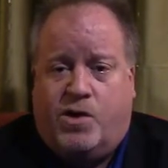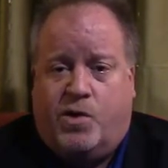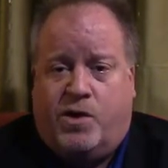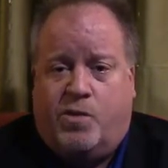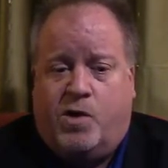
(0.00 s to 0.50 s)

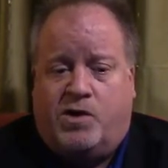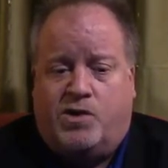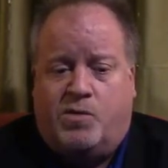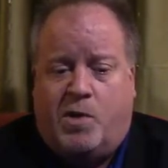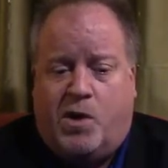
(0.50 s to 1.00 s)
who are the
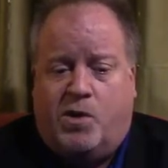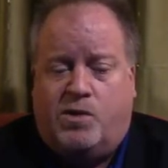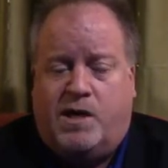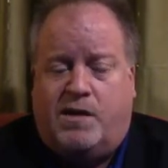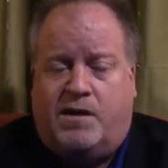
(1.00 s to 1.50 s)
ones who
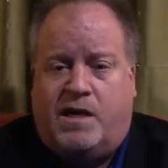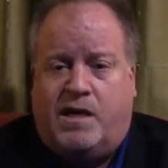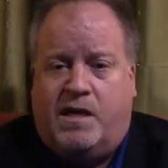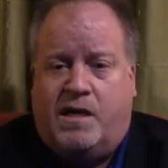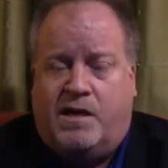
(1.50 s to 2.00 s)
pose
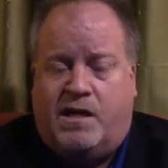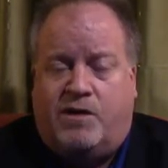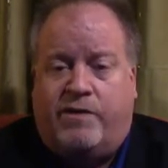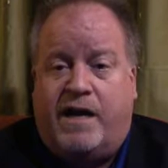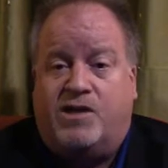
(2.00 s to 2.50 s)
the
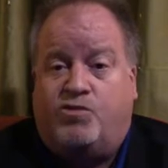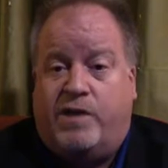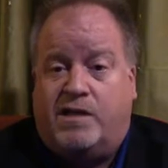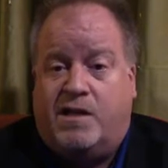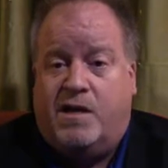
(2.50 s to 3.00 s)
greatest
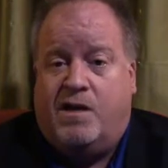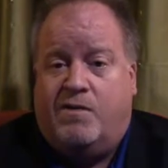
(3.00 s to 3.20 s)
risk